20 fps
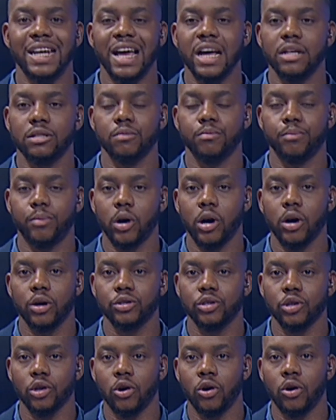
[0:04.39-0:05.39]
has
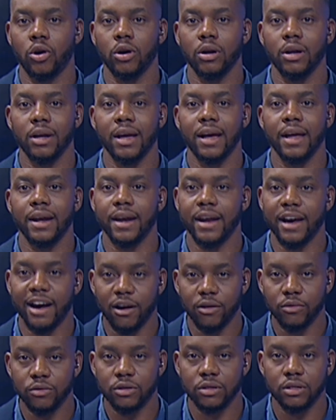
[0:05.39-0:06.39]
embarked on
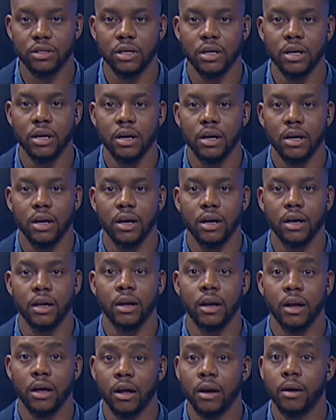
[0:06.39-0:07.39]
announced
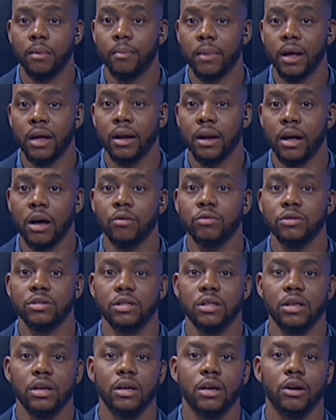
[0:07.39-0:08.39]

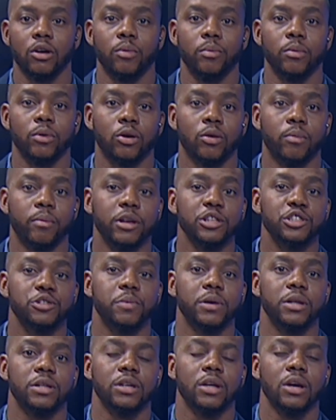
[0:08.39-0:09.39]
the
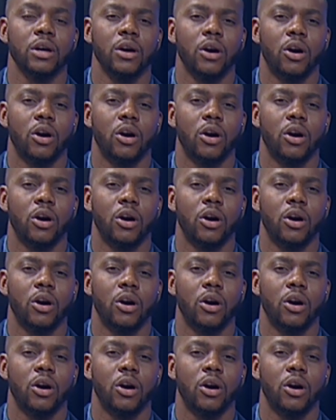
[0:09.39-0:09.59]
commencement